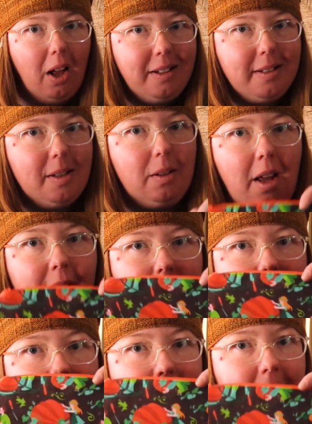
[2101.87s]
also
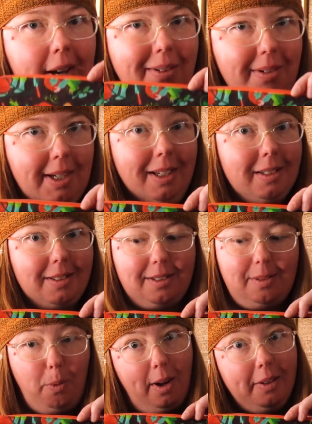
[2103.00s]
largely
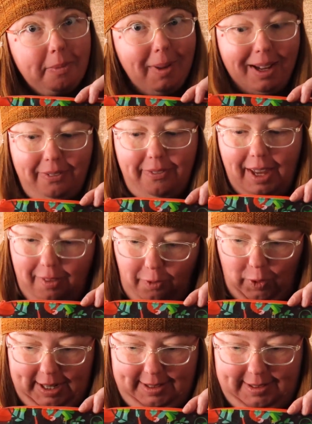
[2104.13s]
unnoticed, one of my
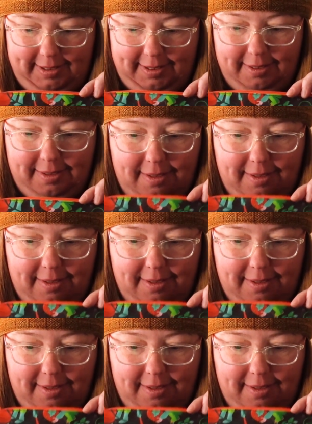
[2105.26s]
favorites.